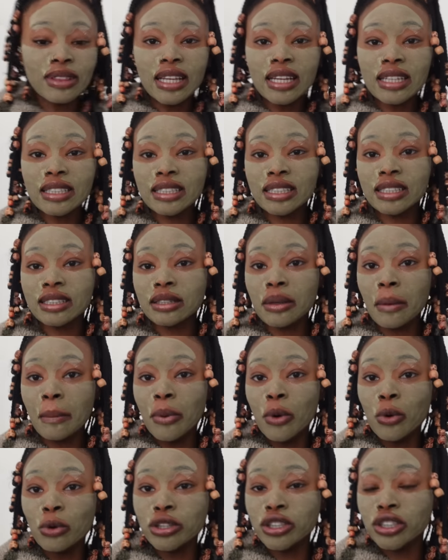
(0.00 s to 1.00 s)
this
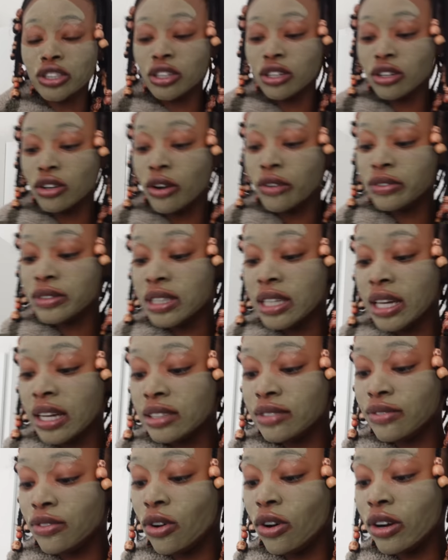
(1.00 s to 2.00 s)
portion of
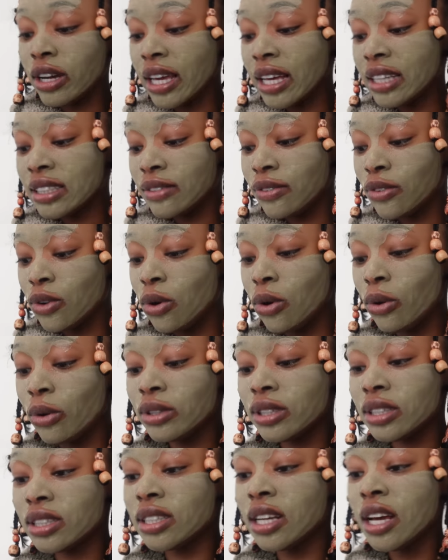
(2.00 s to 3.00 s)
today's vlog is of
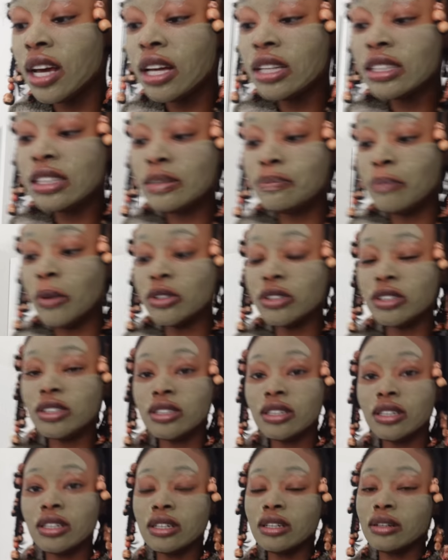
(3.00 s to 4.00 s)
course
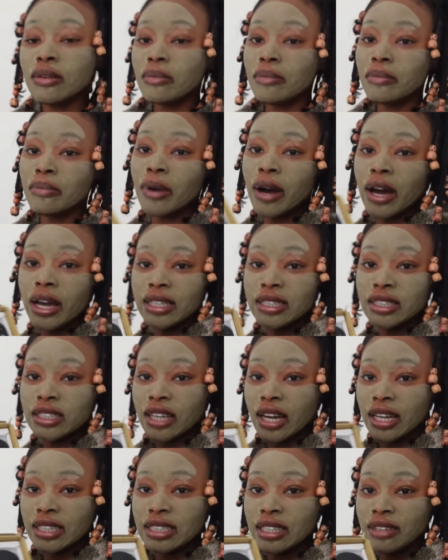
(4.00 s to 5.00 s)
sponsored by
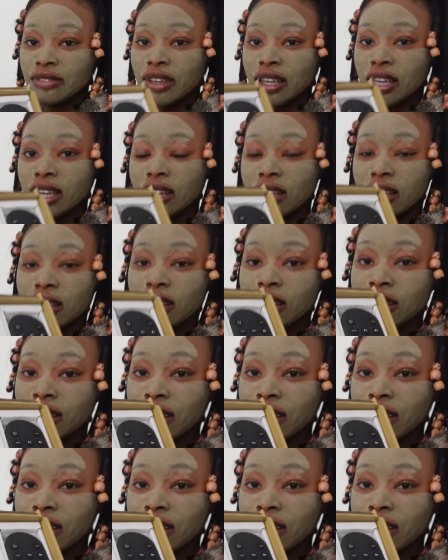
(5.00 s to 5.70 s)
Sky TV.